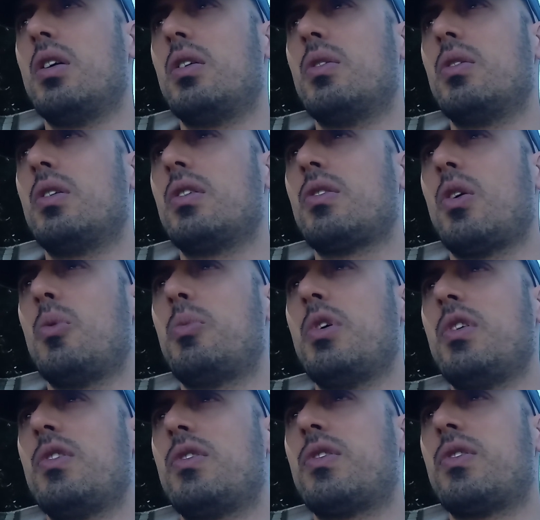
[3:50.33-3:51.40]
It
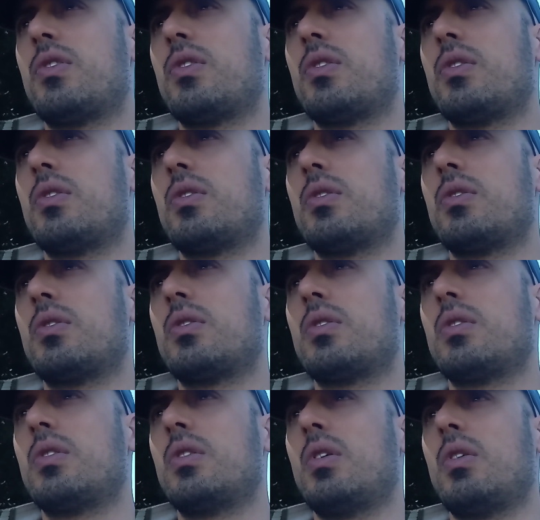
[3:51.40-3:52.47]
opens,
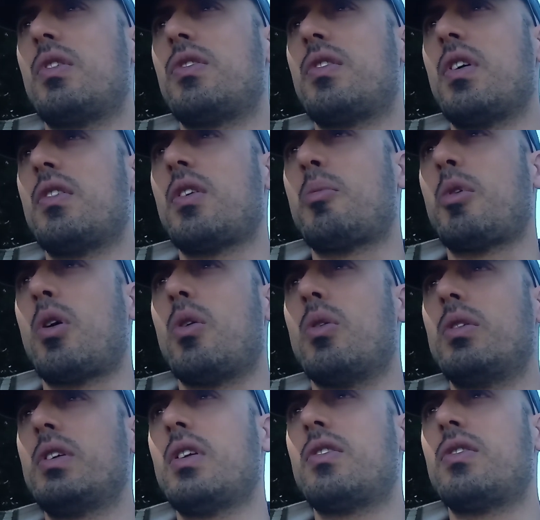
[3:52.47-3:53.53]
it stirs up a
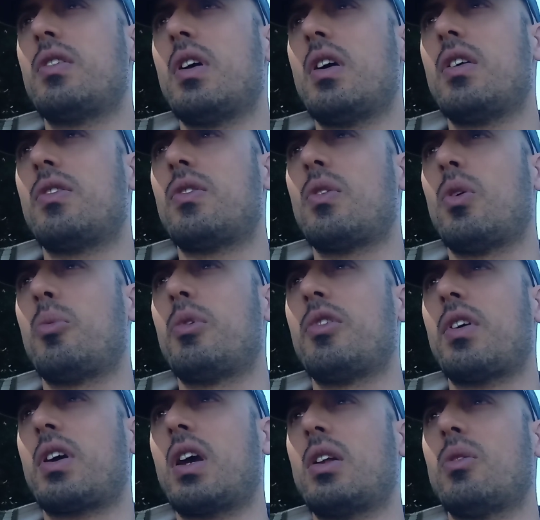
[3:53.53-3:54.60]
hornet's nest. It opens a
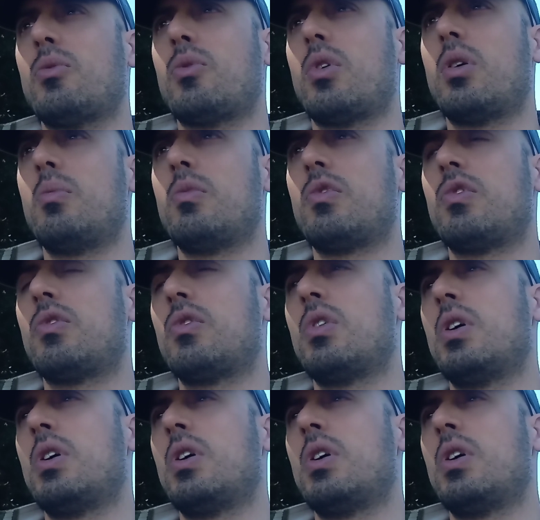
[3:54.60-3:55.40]
can of worms,